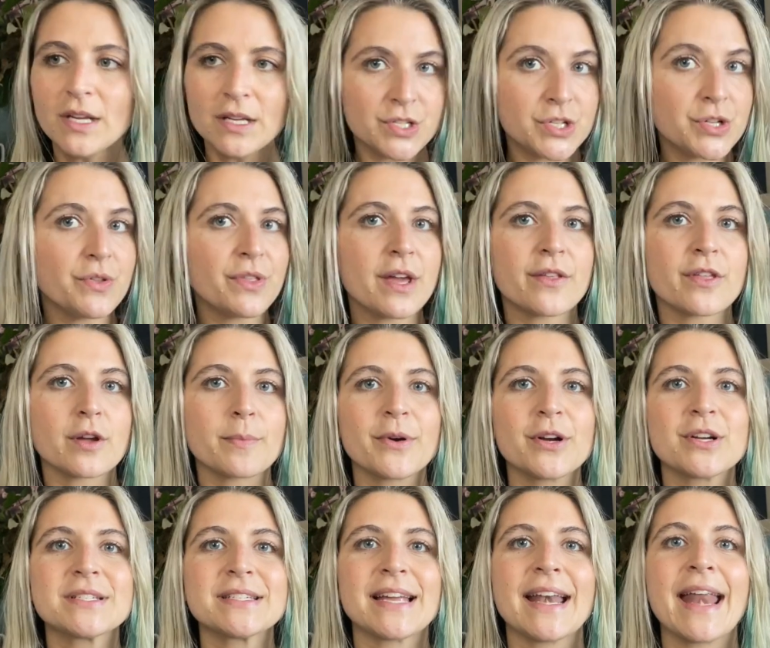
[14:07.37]
to the other
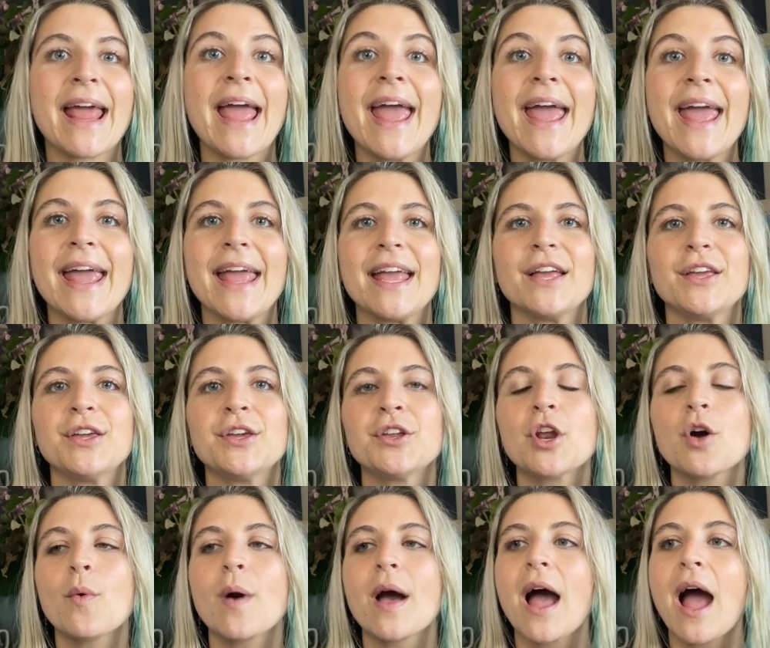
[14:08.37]
person, hey, you
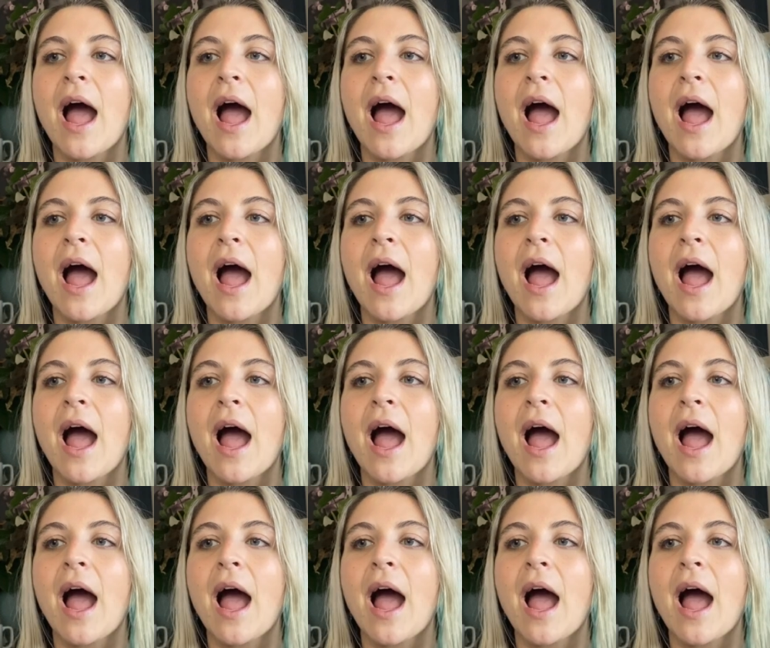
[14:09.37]
know what?